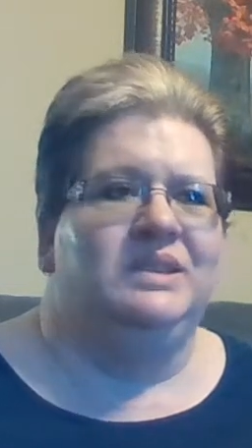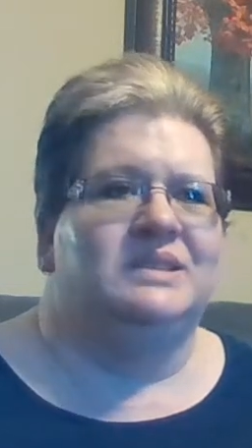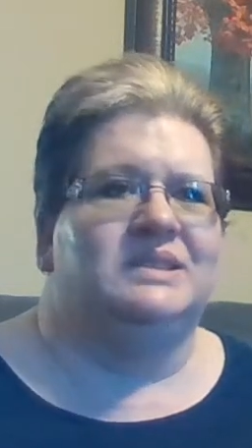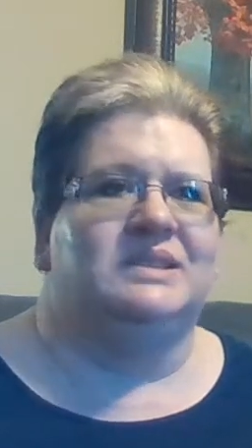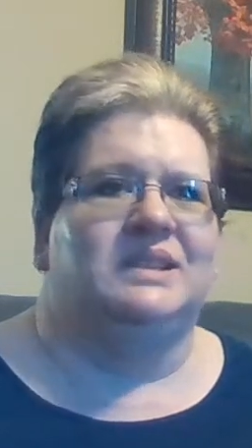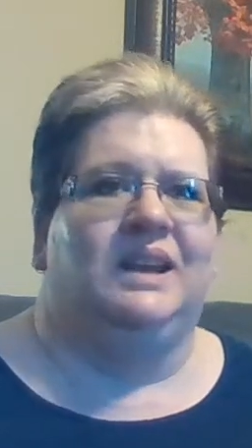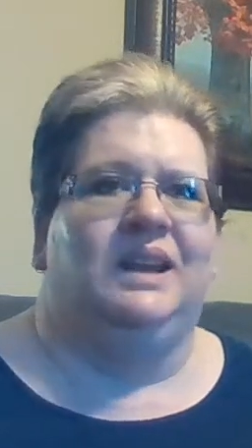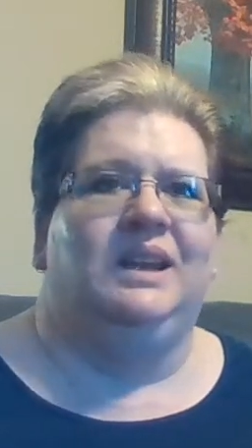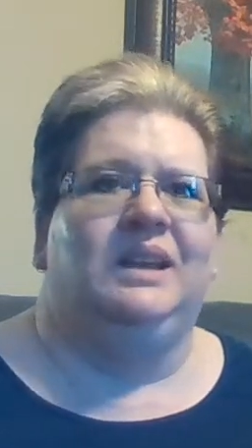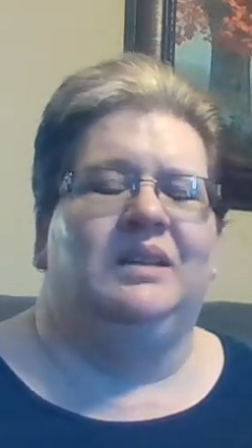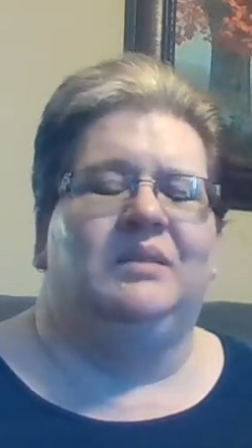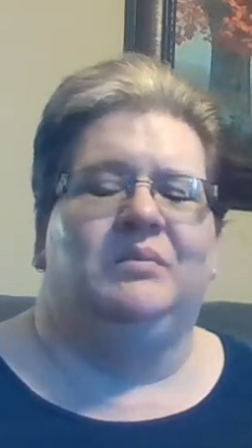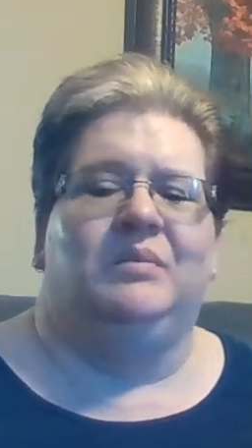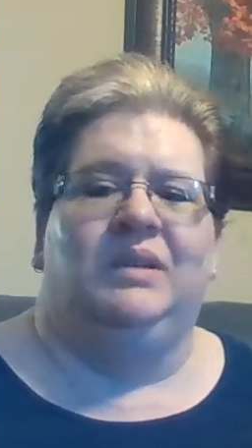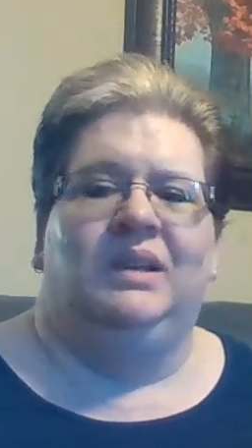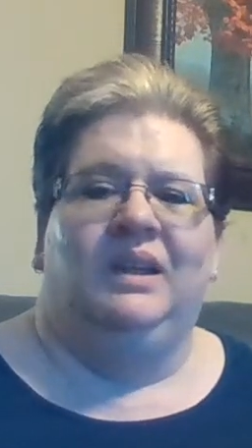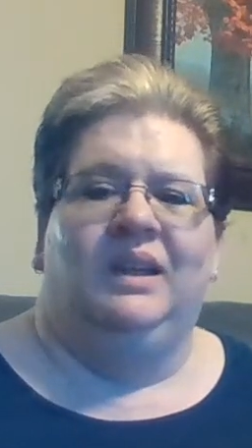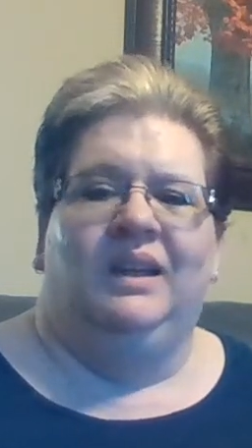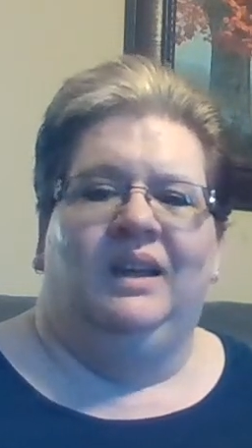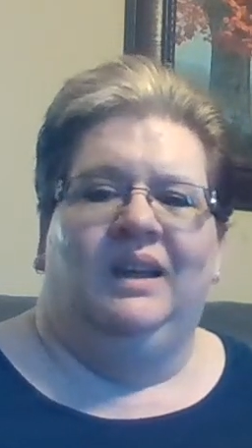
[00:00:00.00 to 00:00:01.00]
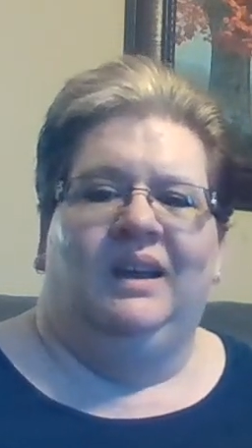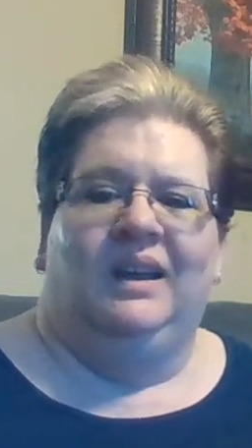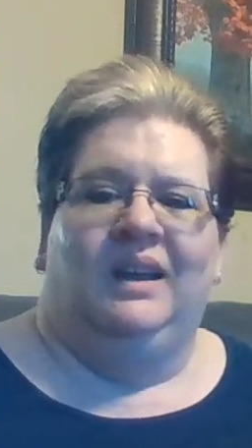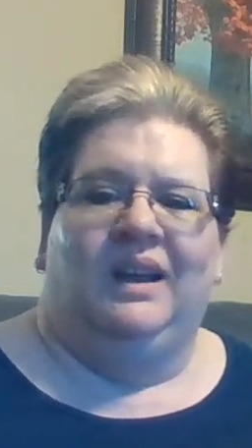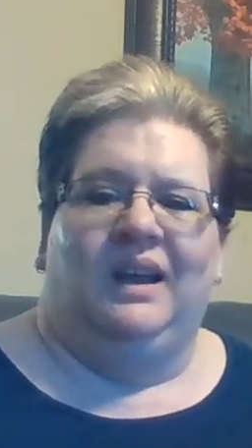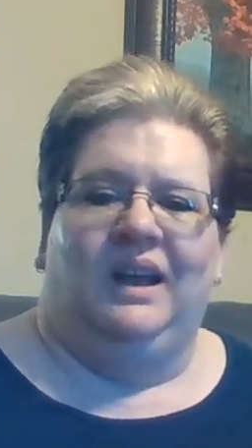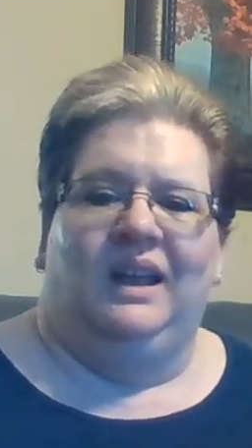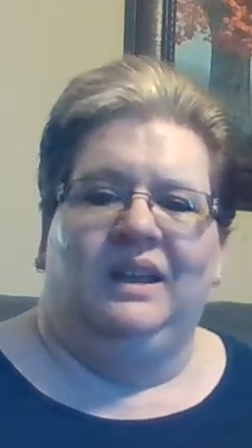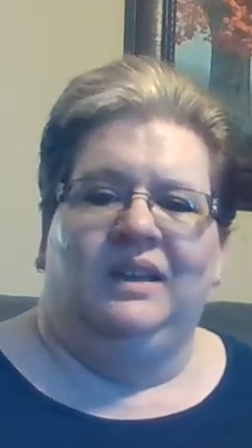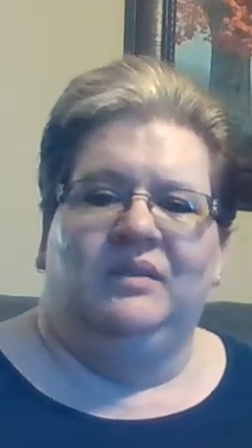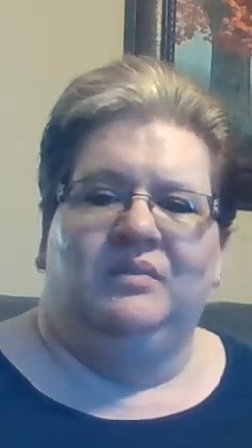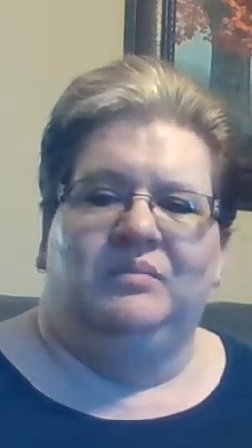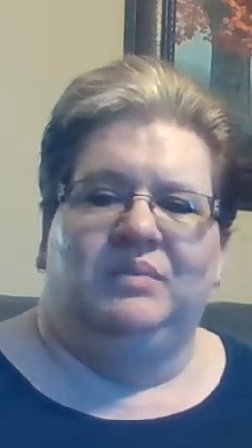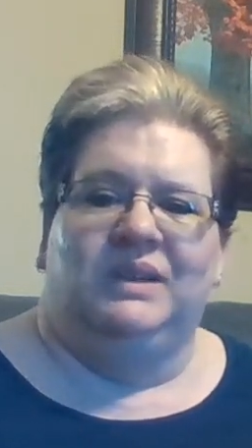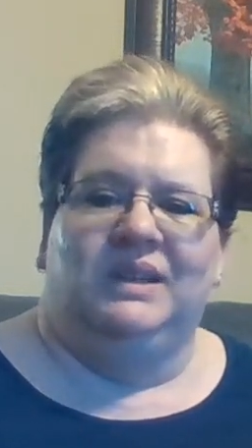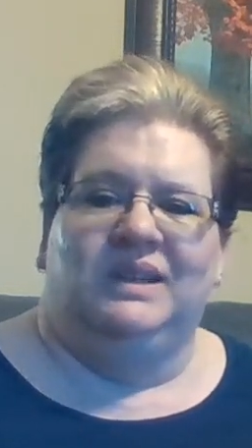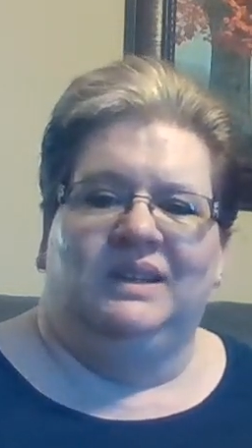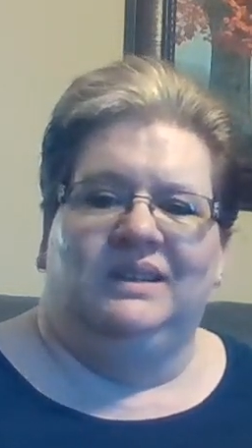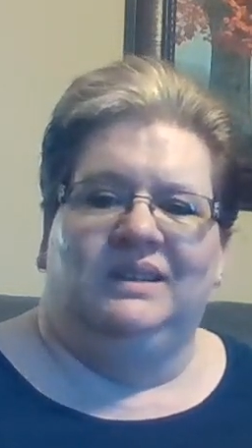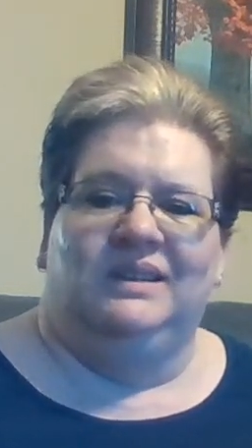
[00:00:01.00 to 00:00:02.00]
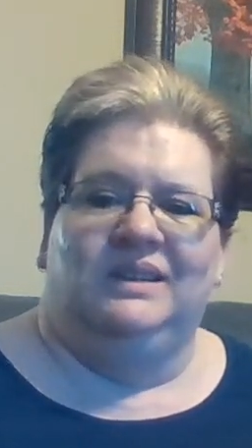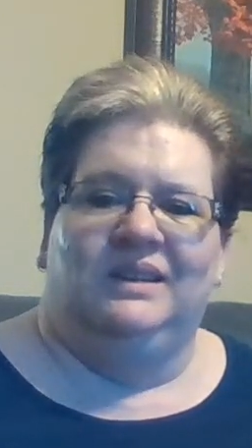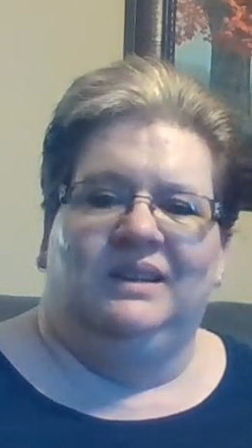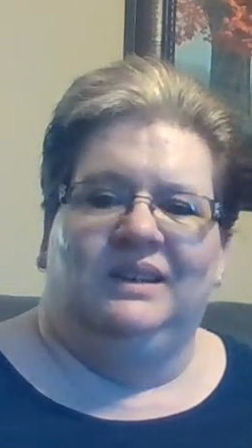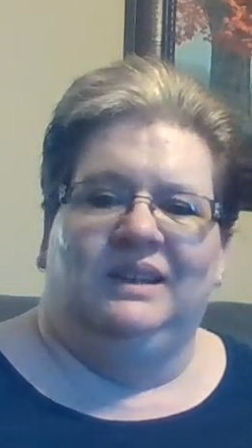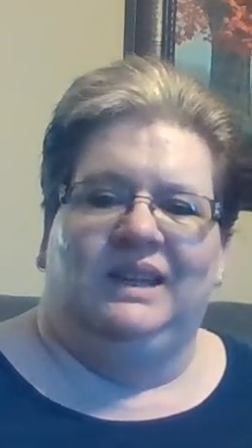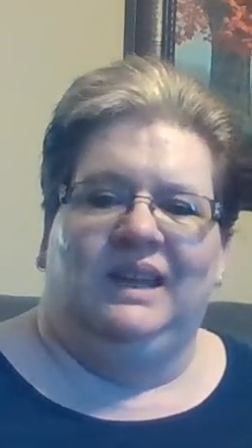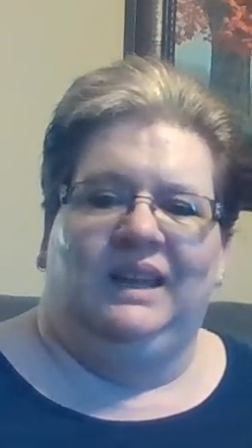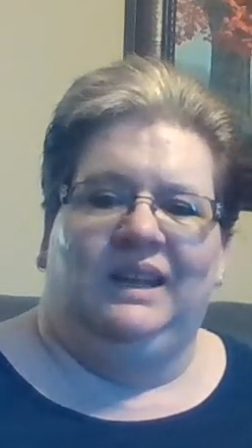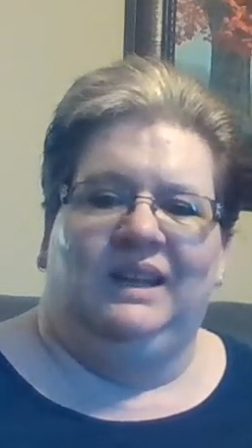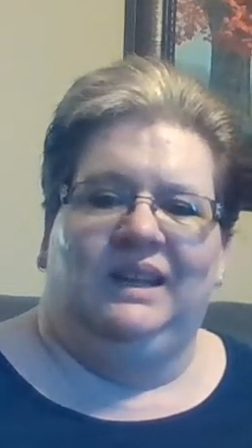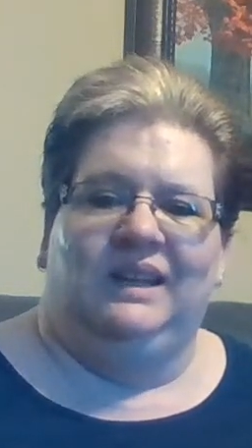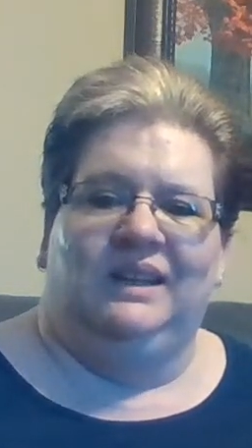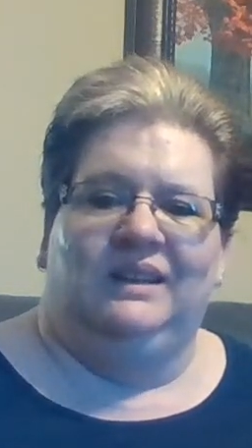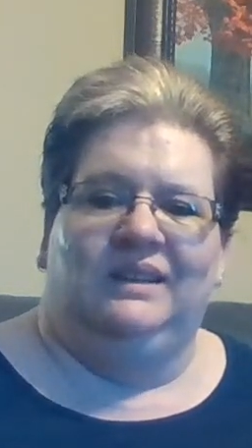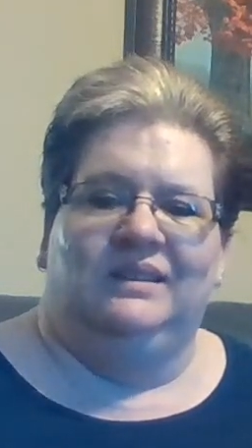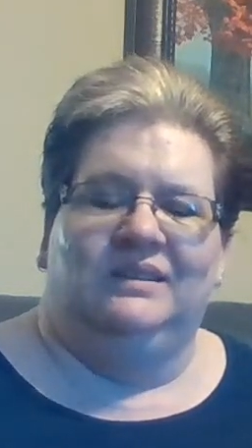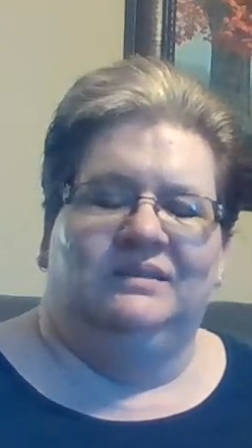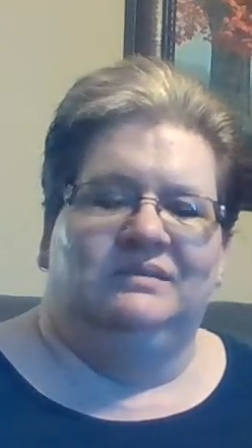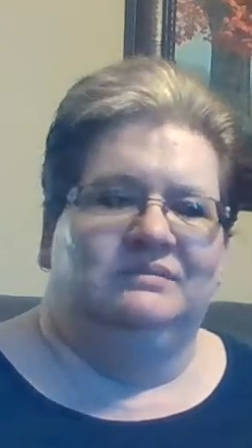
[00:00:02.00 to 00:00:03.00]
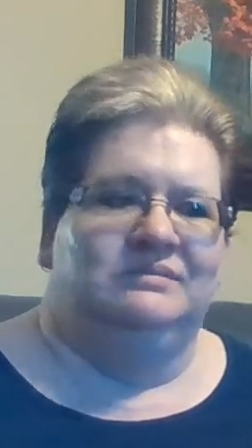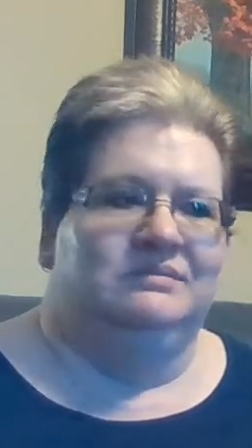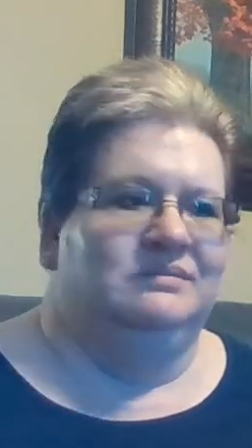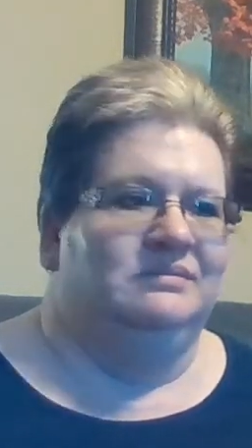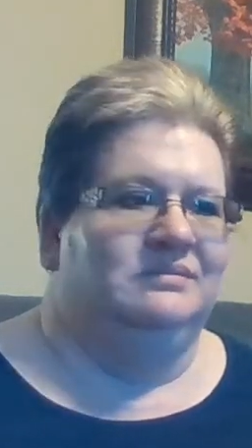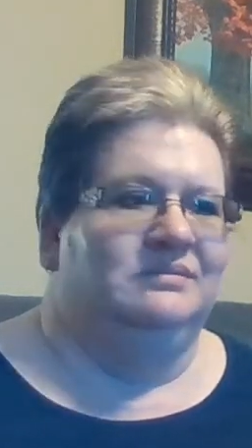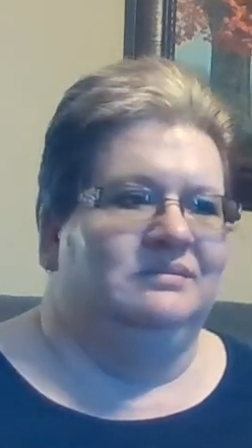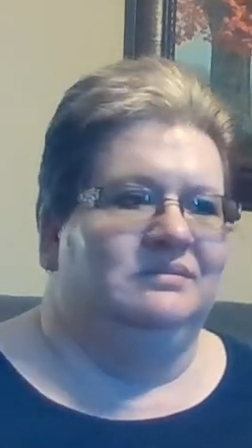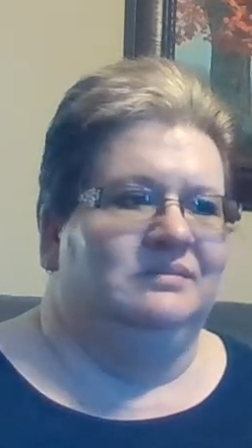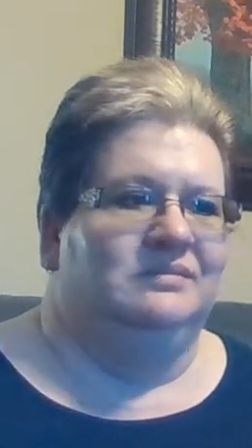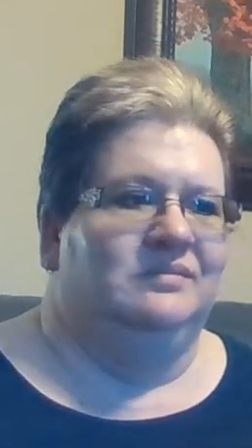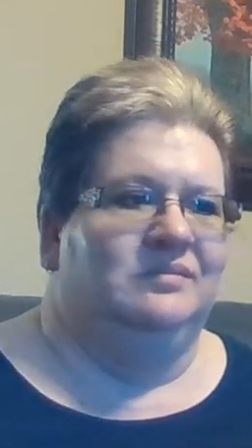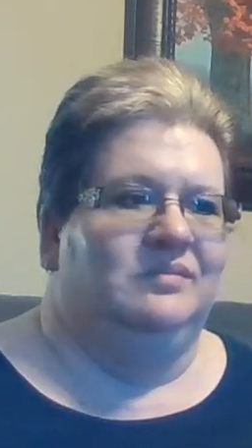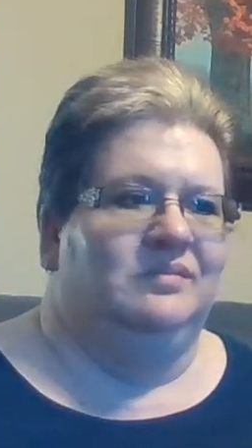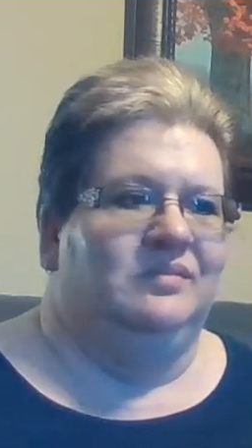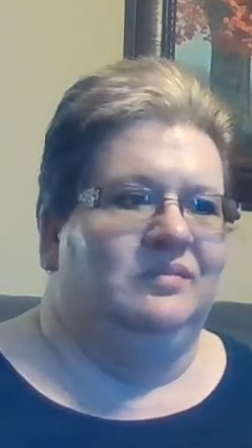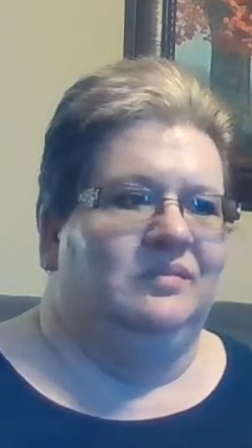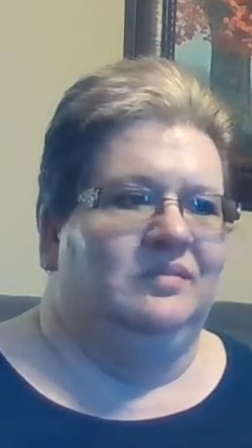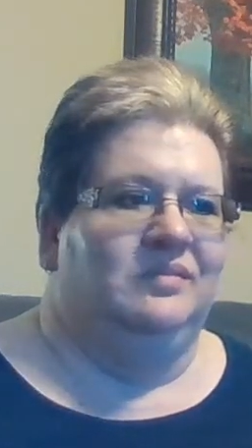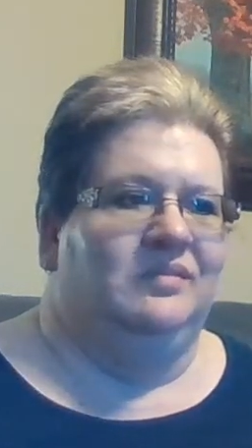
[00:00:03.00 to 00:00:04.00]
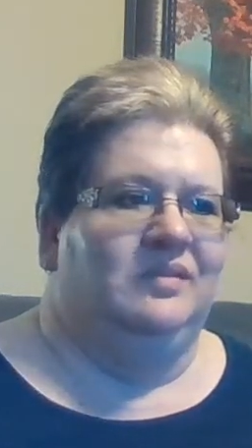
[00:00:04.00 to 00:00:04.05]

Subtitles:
I mean, so all this time I have been getting